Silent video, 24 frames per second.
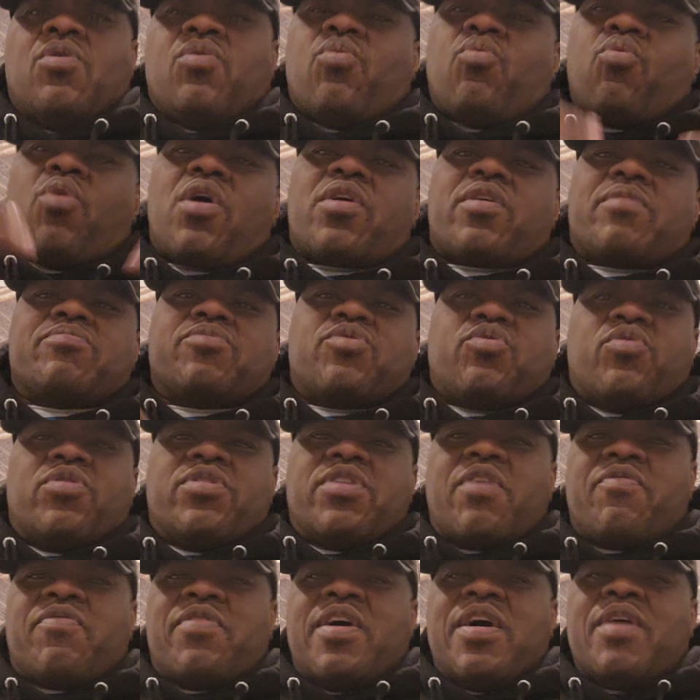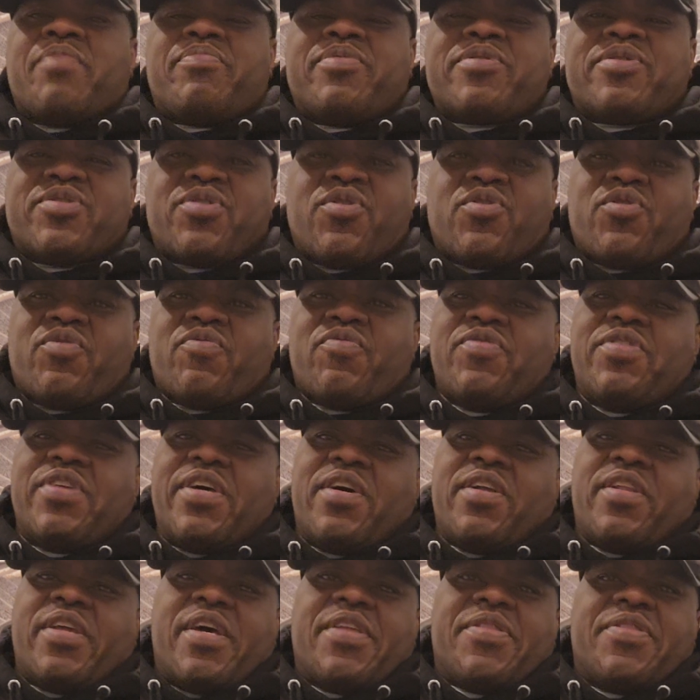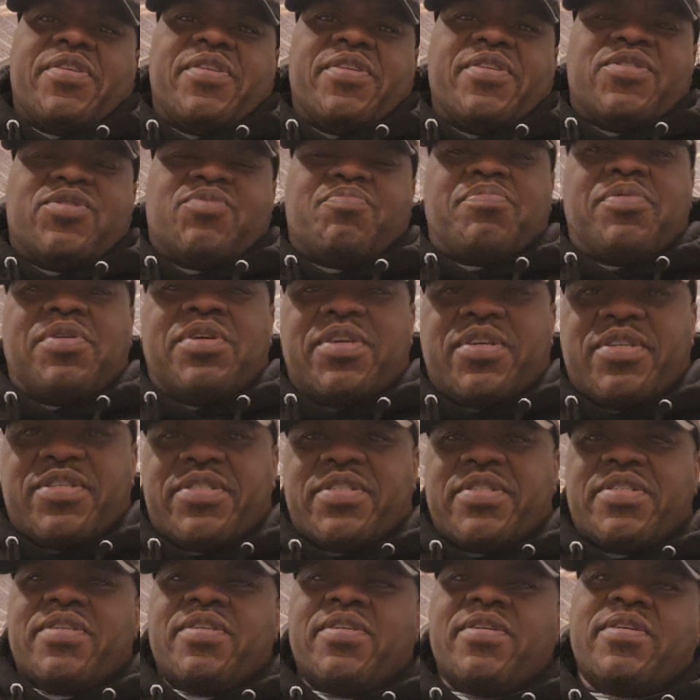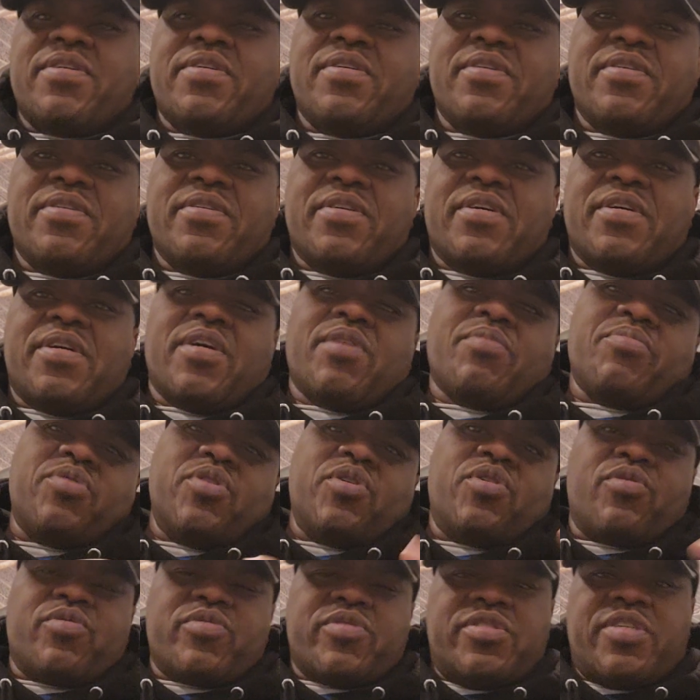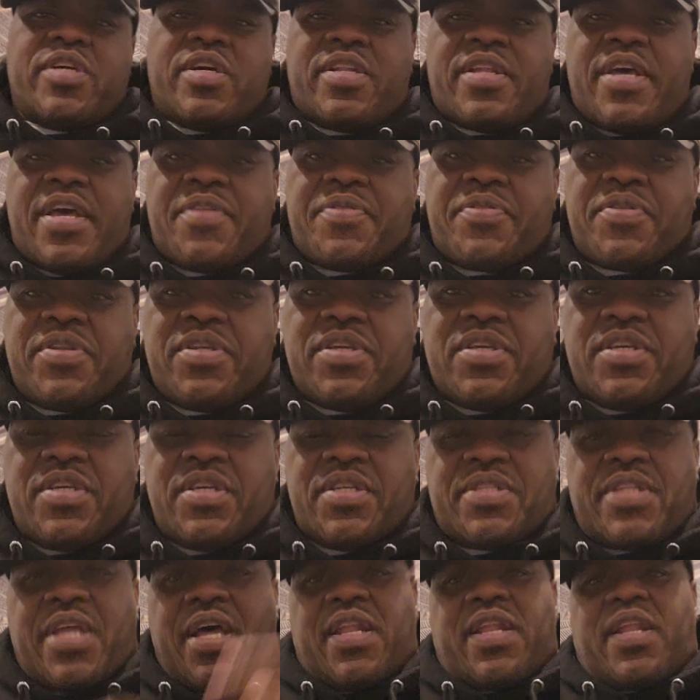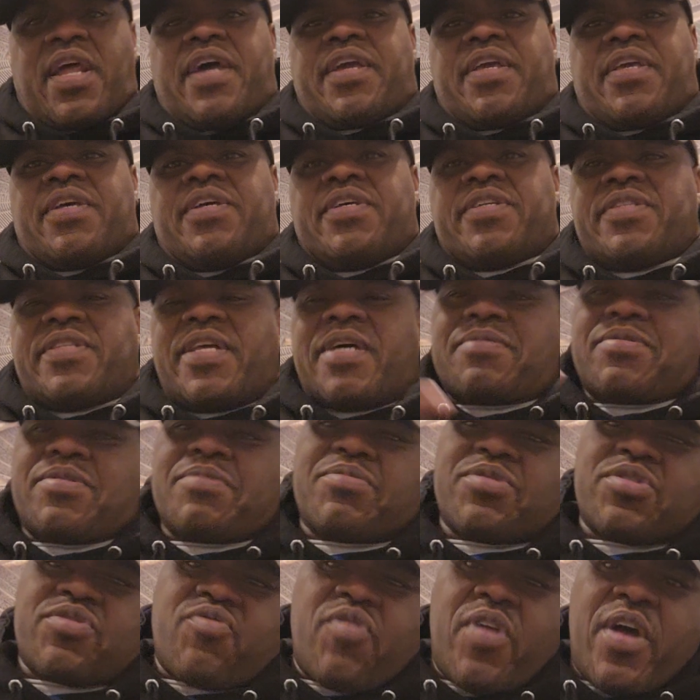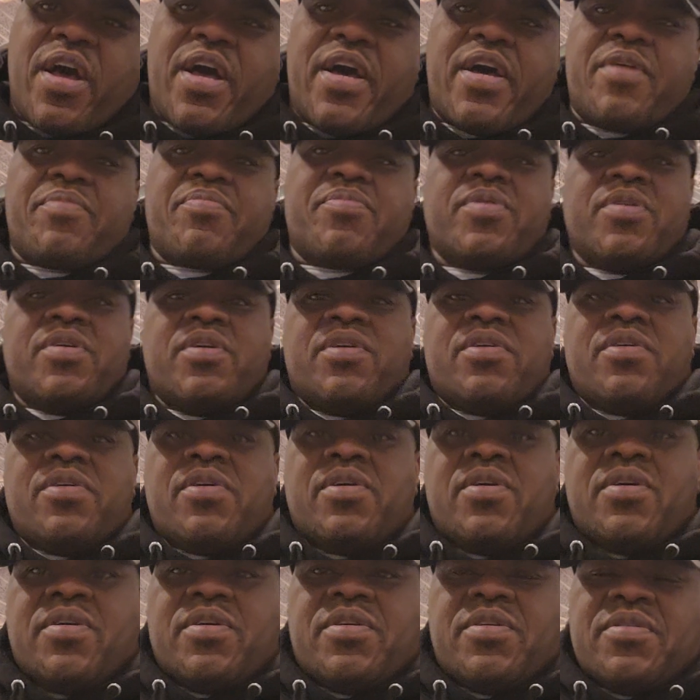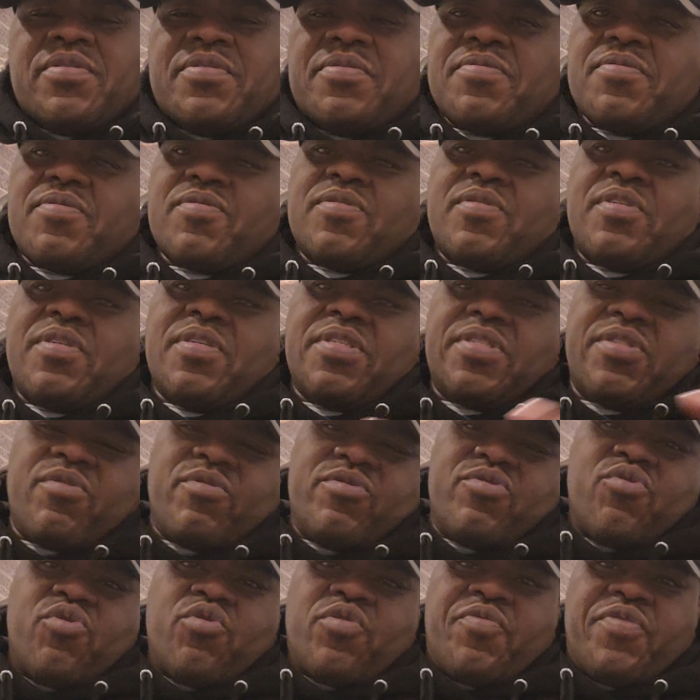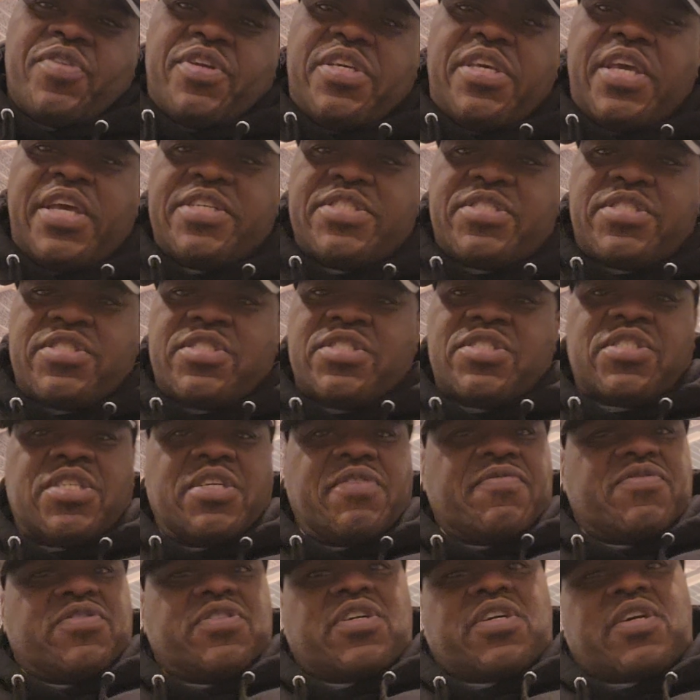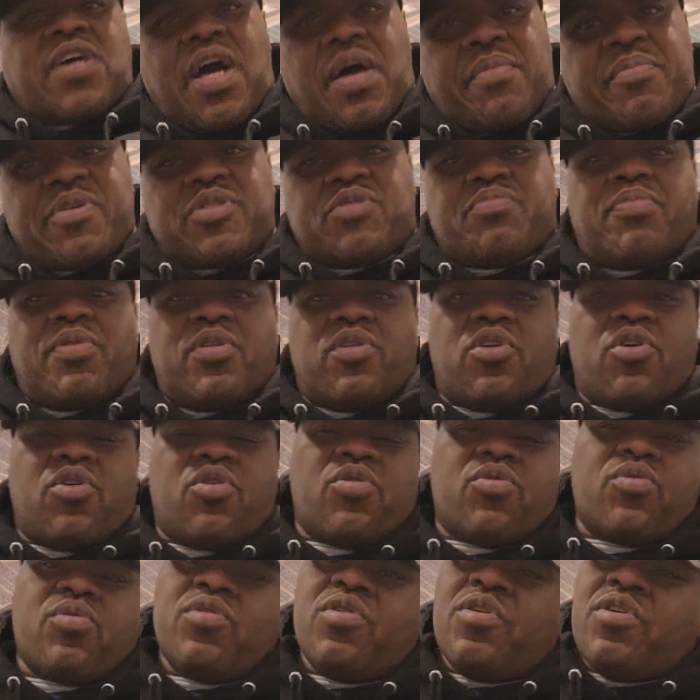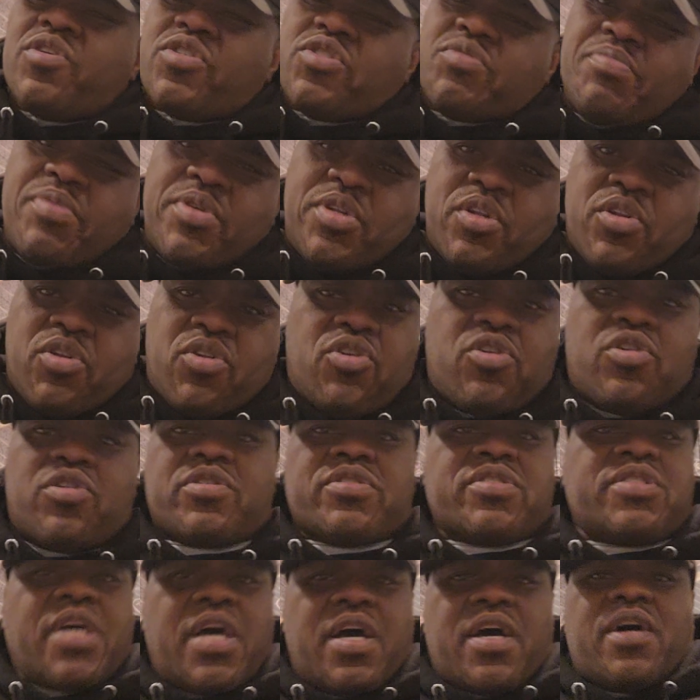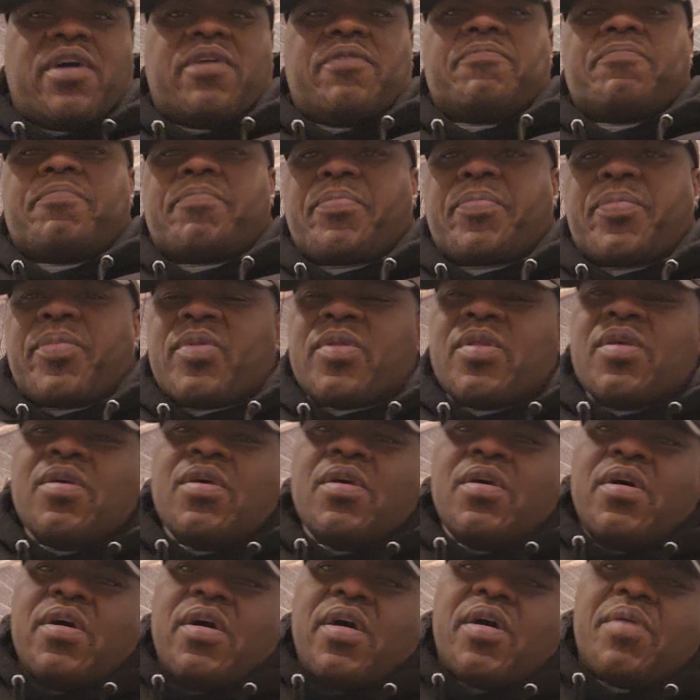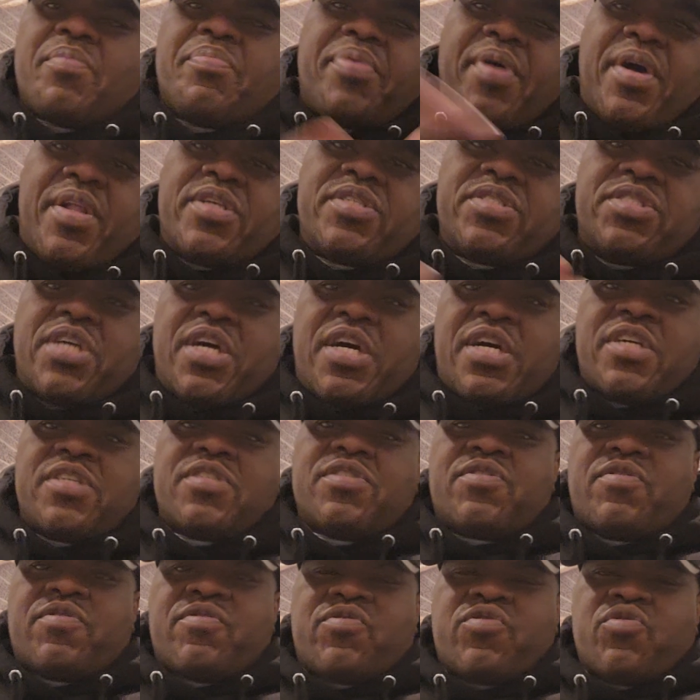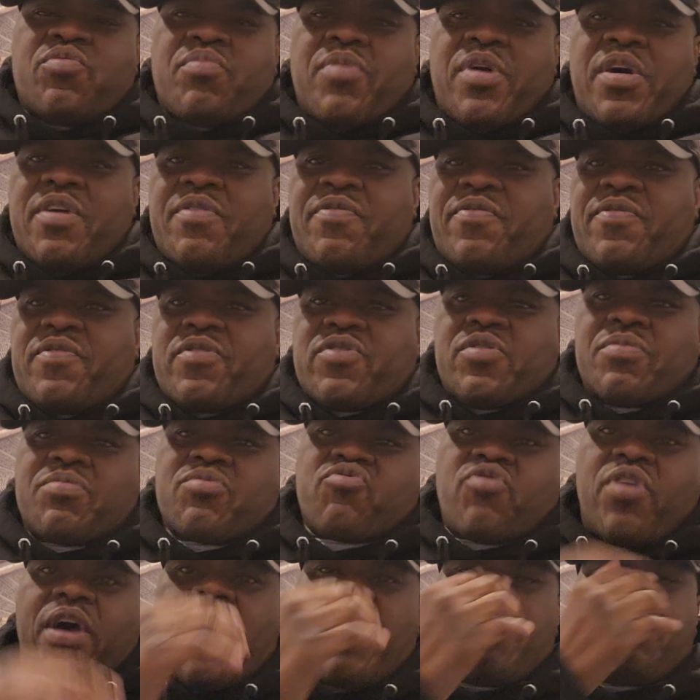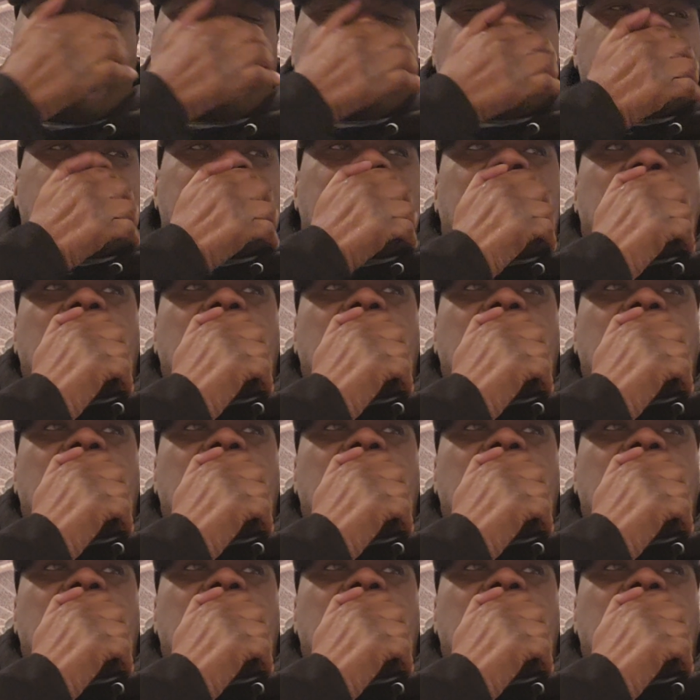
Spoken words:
Welcome to another episode of Dell Anthony Speaks. I'm your host, Dell Anthony. Hit that like and hit that subscribe. Hit those notifications. Give your comments below. It's been a long time. I apologize to my subscriber.